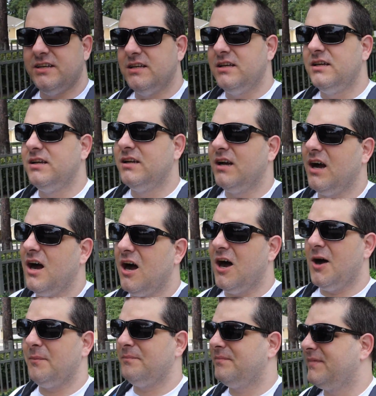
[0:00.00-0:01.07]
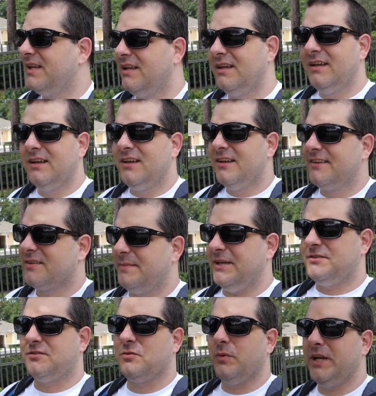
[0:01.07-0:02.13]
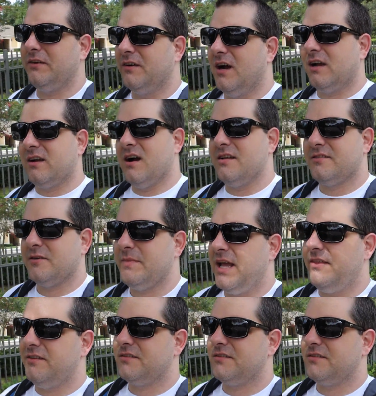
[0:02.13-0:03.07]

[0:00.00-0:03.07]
It's gonna be a sweet rock concert, man.